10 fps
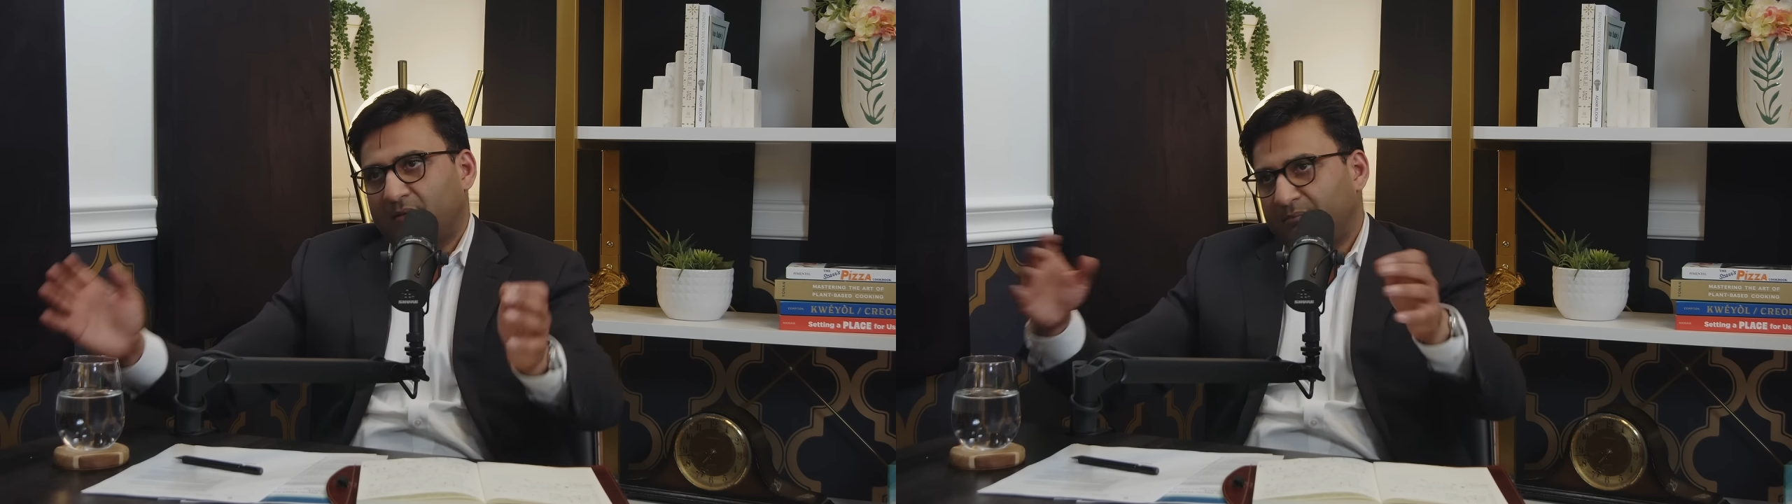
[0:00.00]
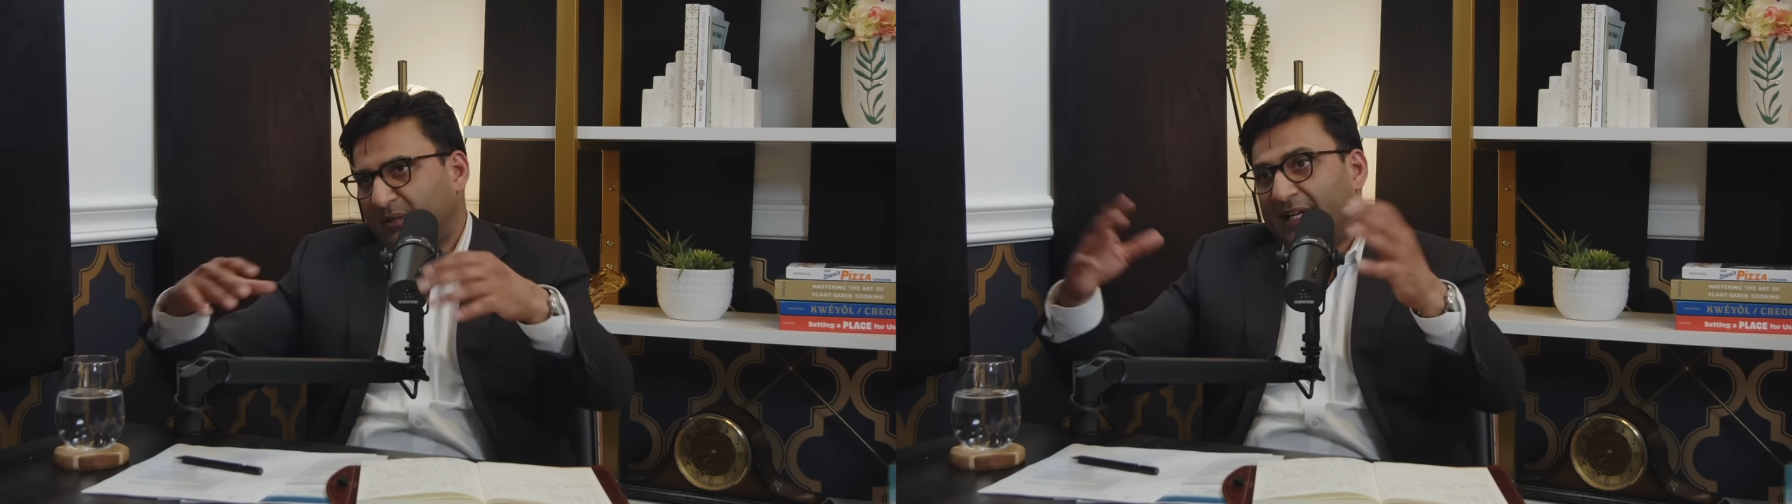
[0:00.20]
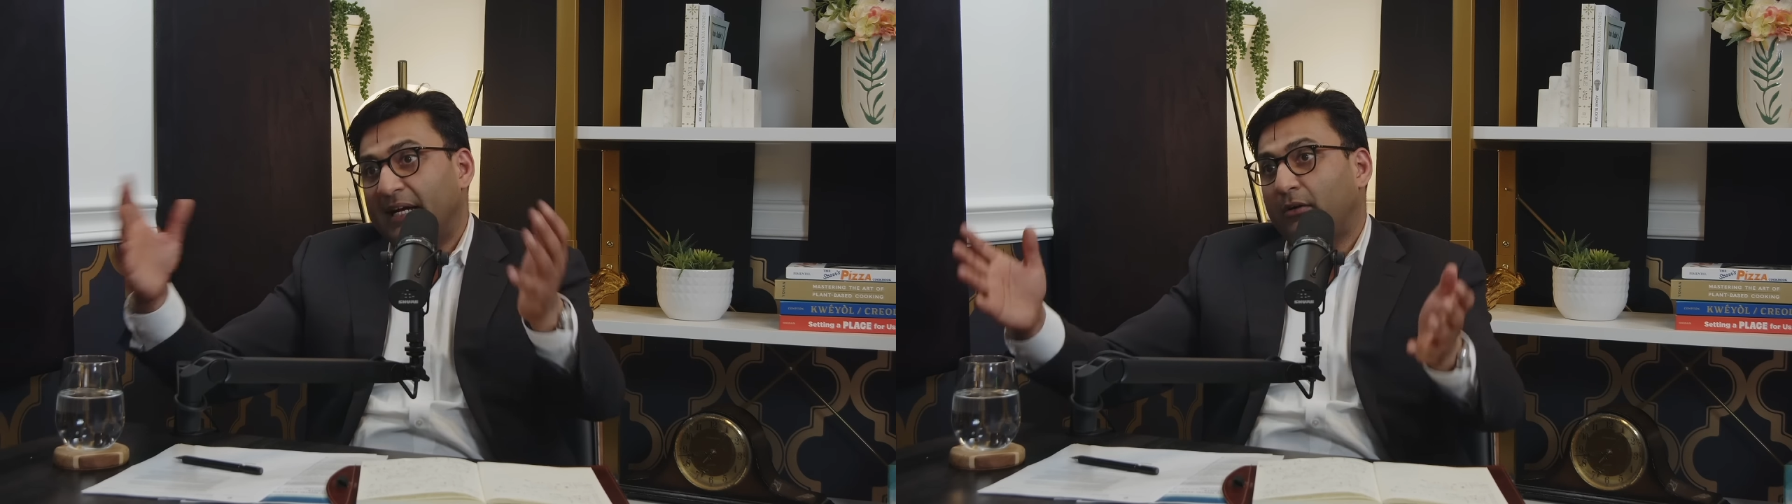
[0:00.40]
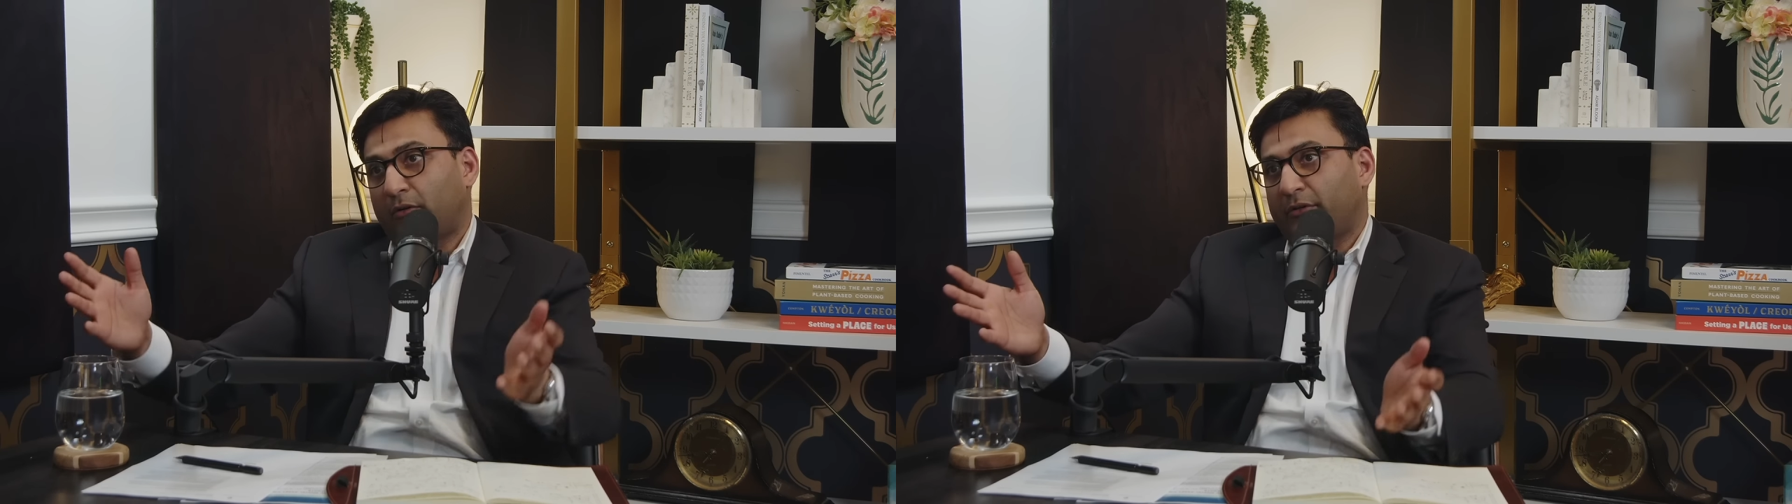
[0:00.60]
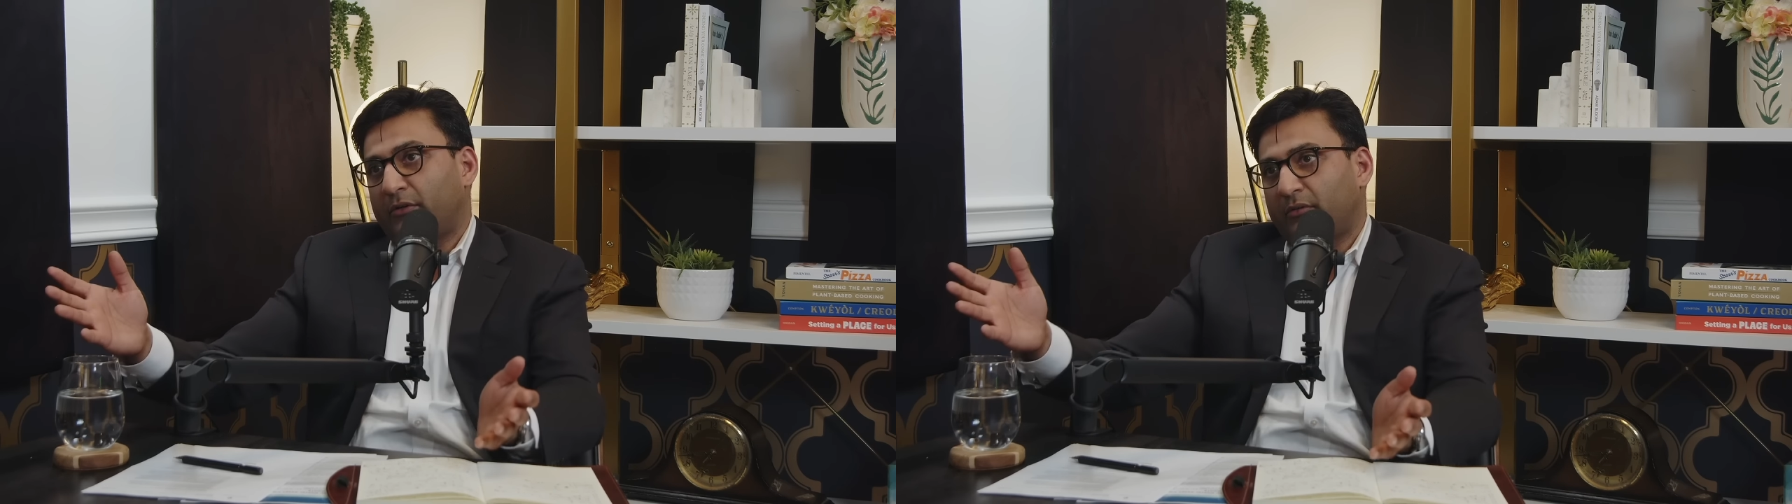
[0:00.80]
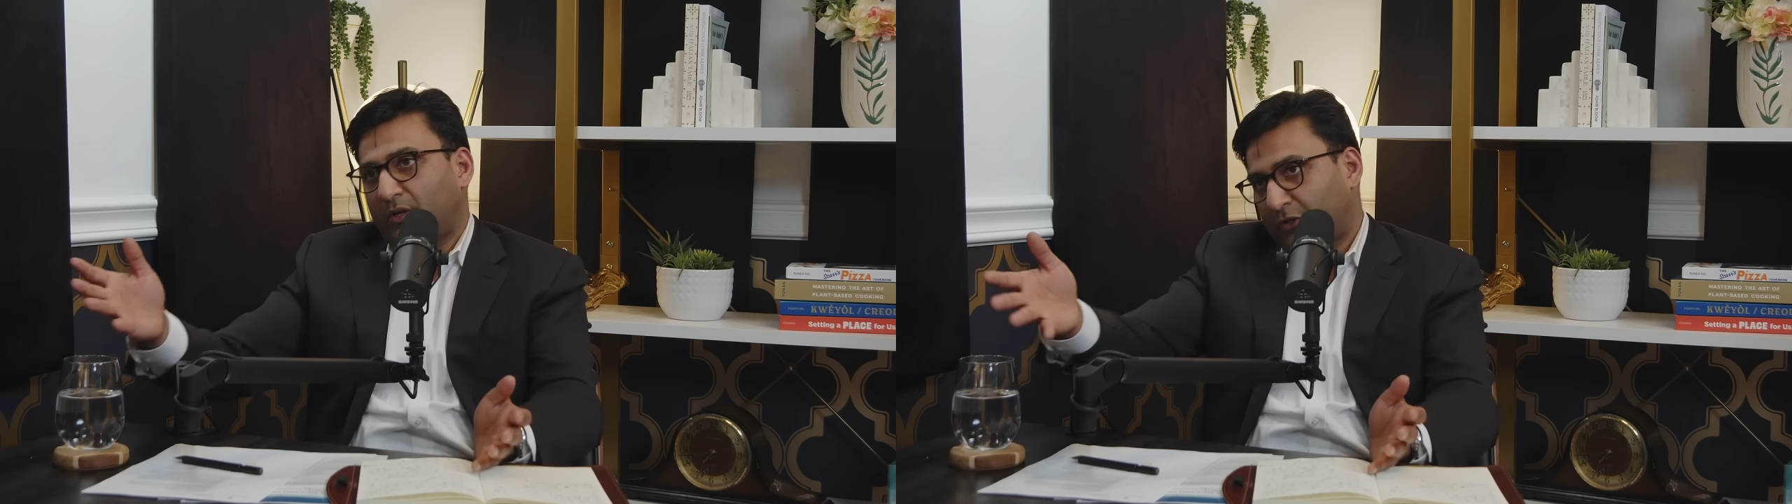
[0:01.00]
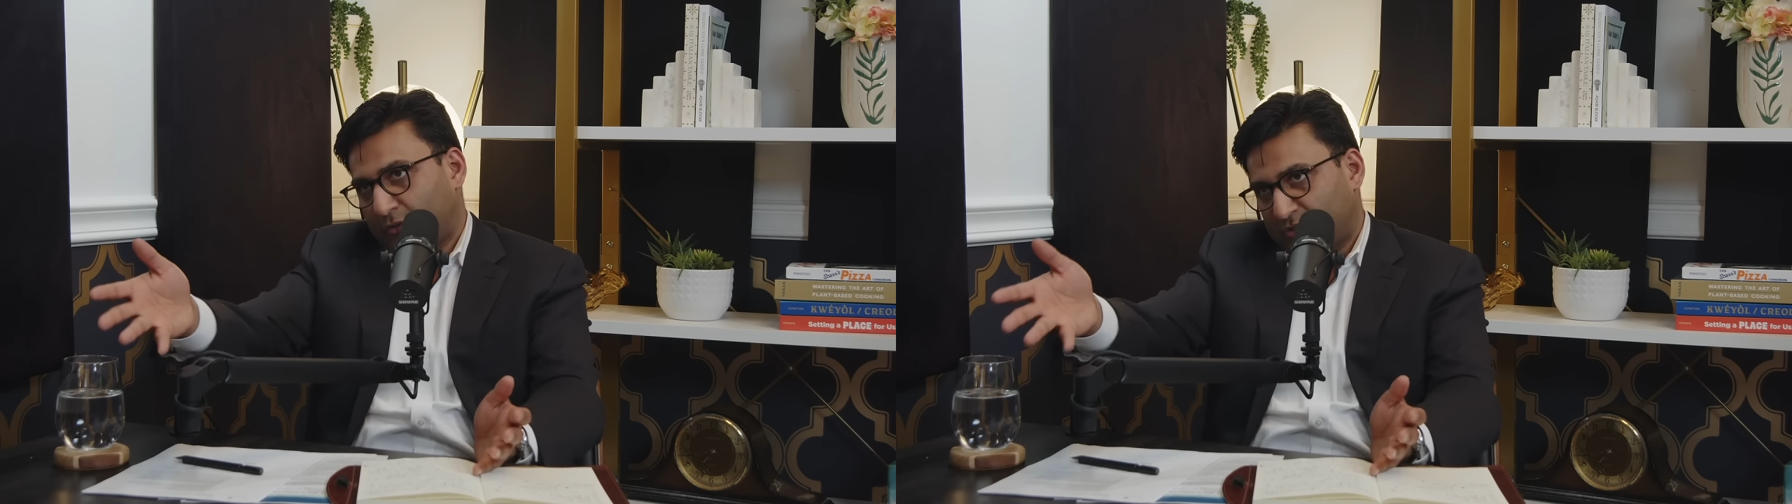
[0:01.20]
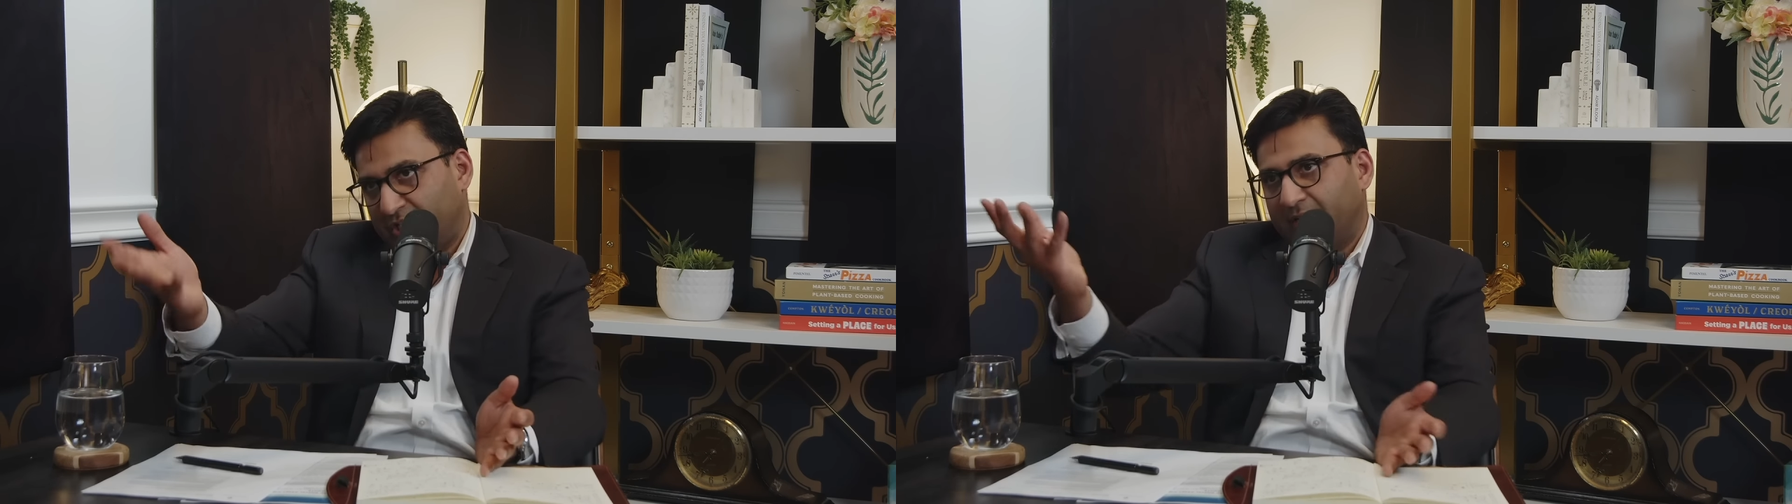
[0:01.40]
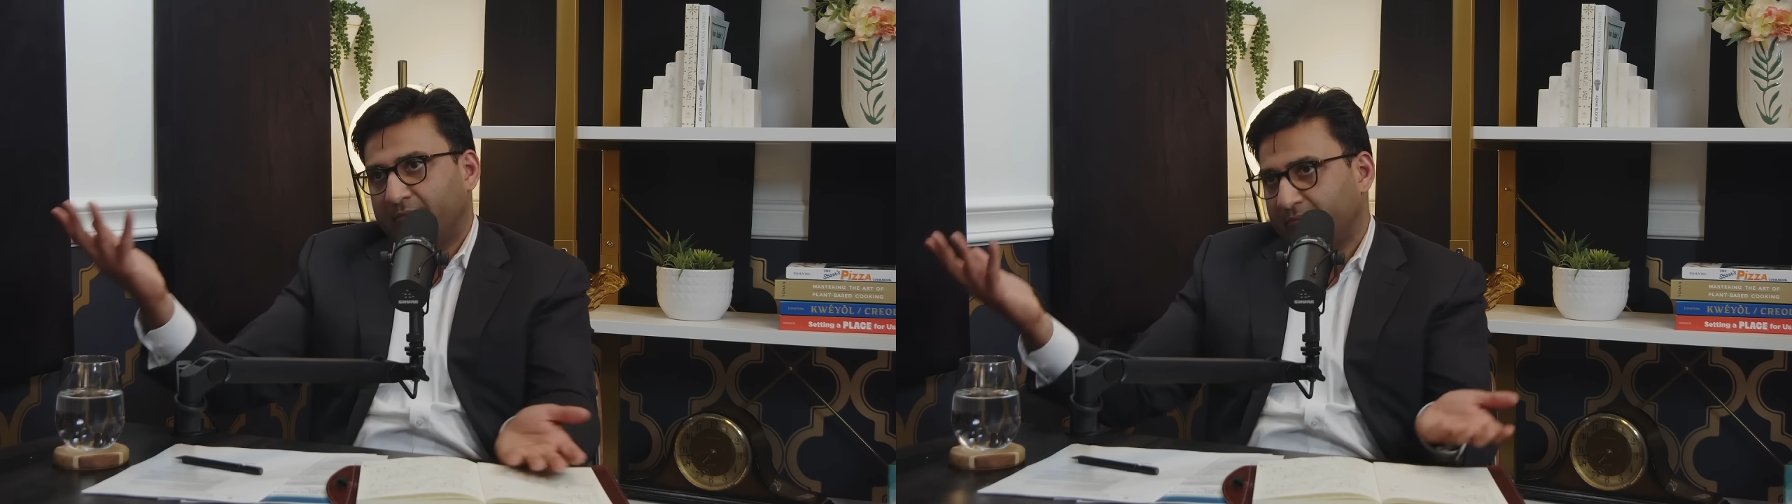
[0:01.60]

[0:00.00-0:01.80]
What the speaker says: playing out on your chain?